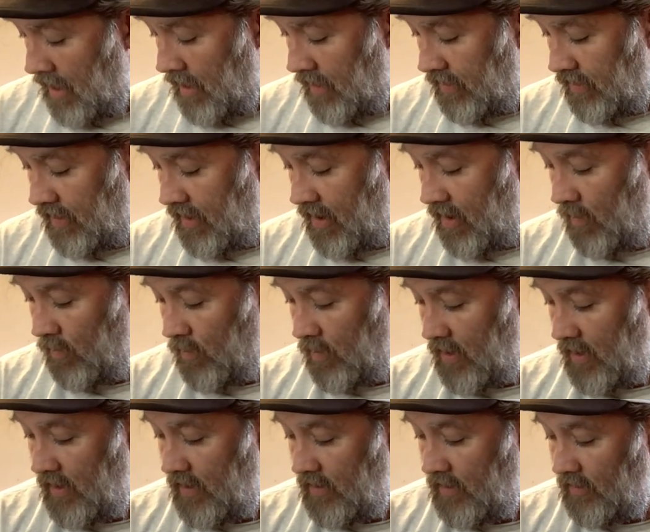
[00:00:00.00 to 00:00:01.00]
there
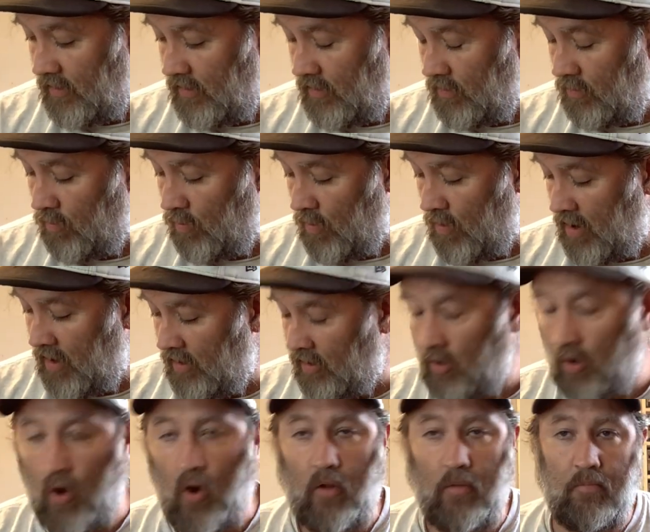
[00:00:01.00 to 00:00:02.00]
was one
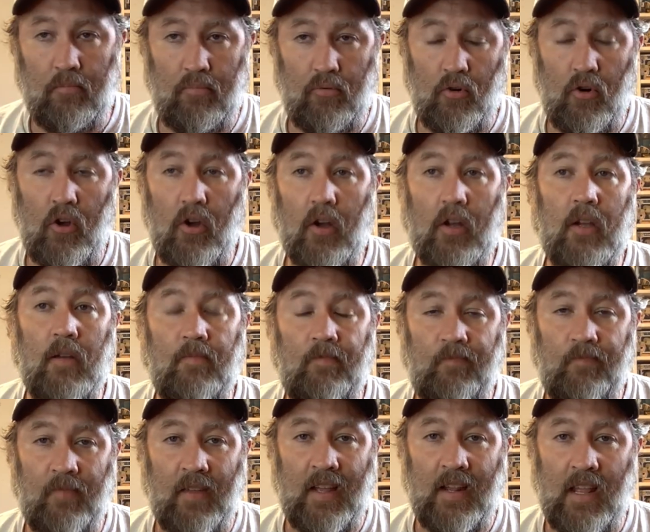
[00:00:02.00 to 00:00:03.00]
called Brooke.
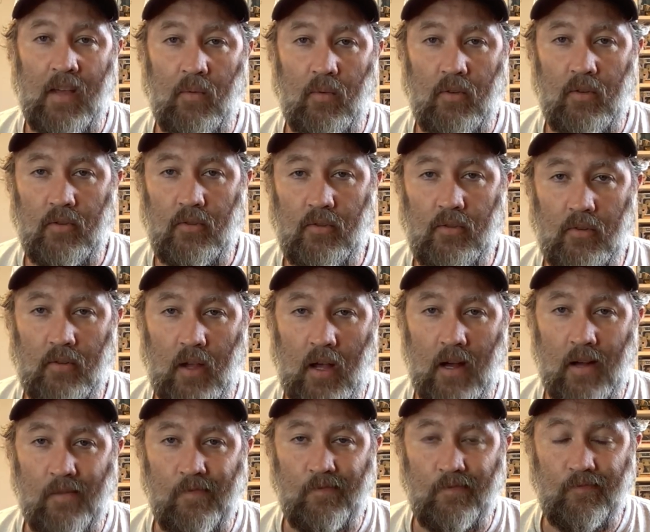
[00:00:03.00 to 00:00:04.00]
And it was
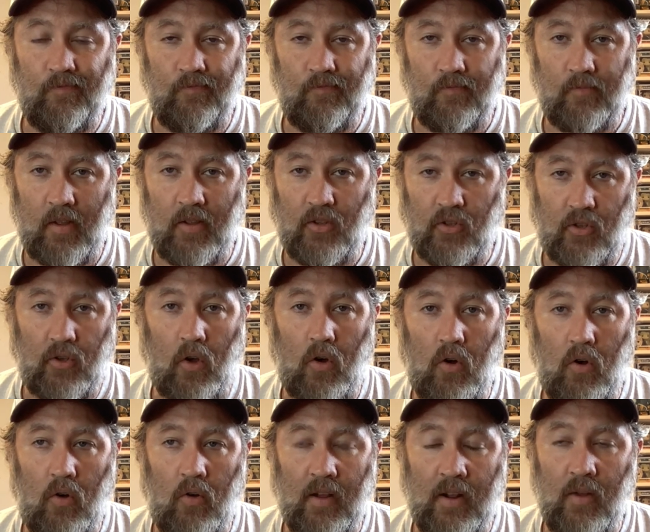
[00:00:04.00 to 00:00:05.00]
a
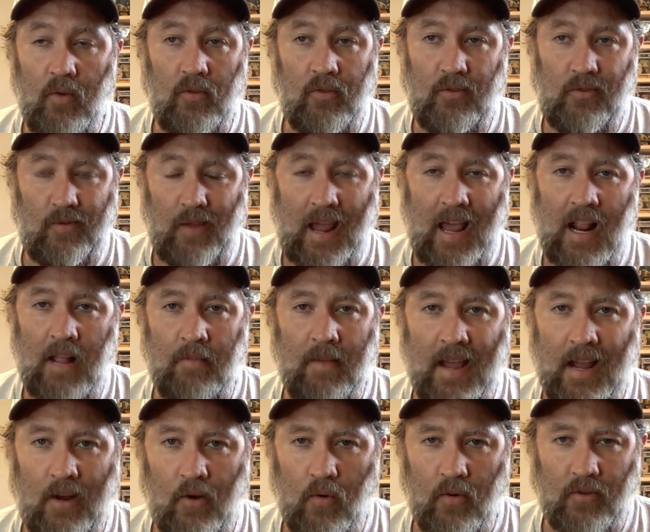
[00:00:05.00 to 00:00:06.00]
skull, and it was anime.
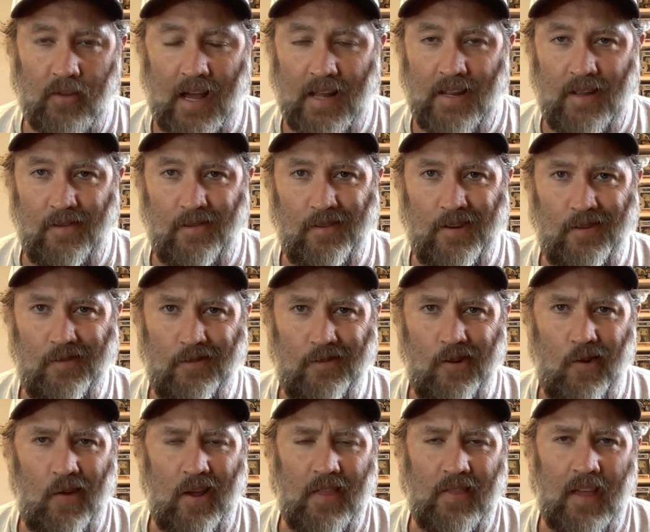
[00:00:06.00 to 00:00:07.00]
Of course, I didn't
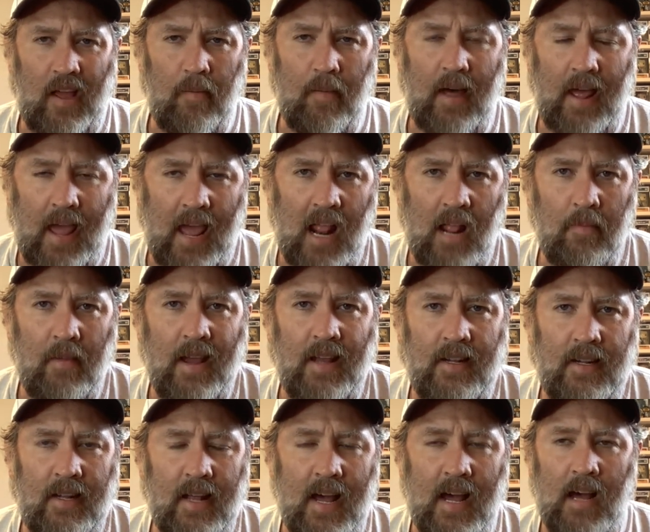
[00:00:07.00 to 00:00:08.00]
know anything about anime at
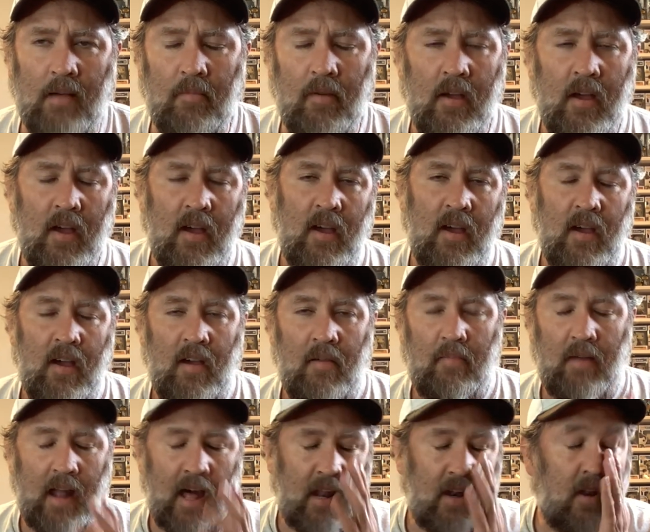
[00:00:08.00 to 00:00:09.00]
the time.
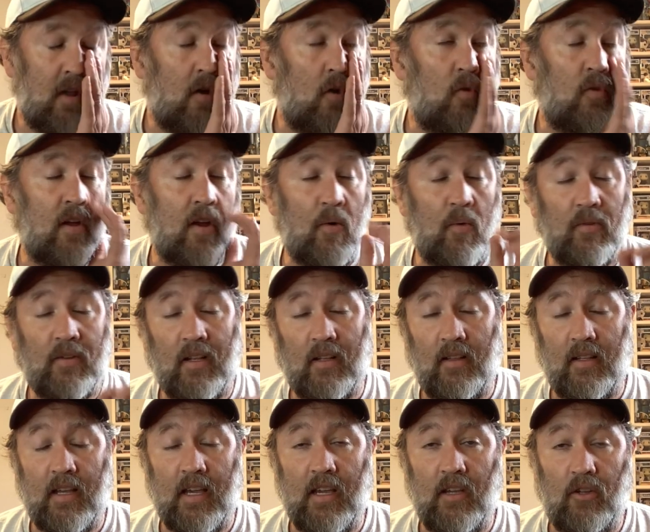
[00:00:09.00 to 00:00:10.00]
But I know there was at
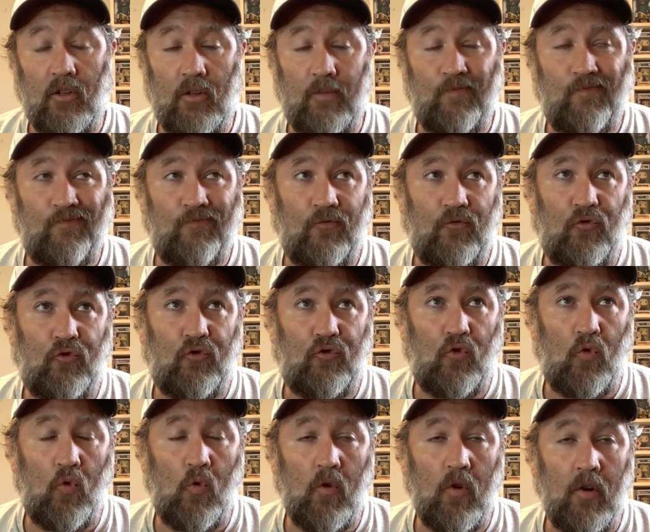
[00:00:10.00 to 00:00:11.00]
least
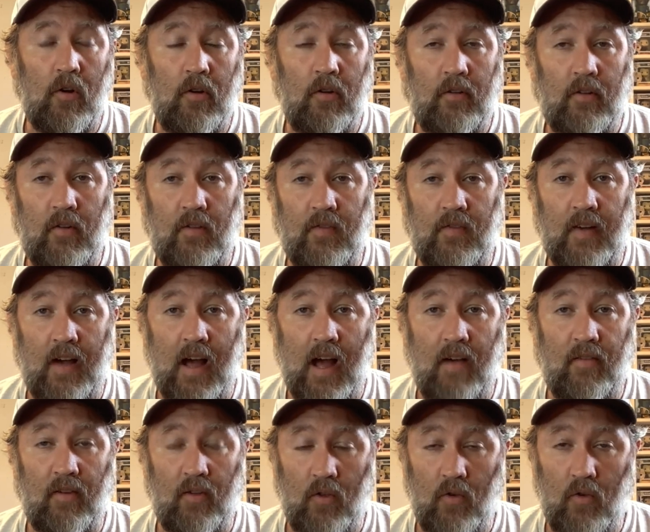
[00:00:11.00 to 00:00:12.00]
4 to
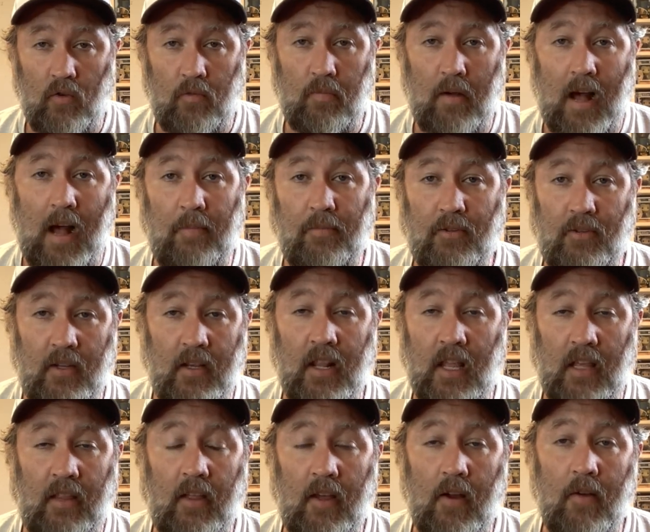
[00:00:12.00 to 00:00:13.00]
5 of those pops
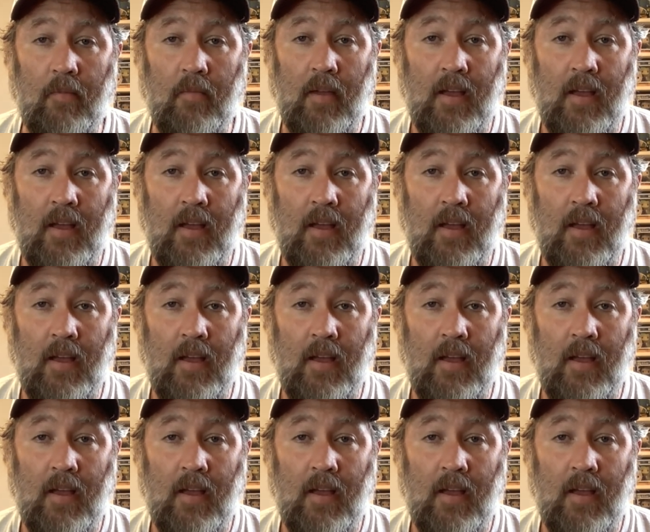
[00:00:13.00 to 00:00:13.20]
sitting there.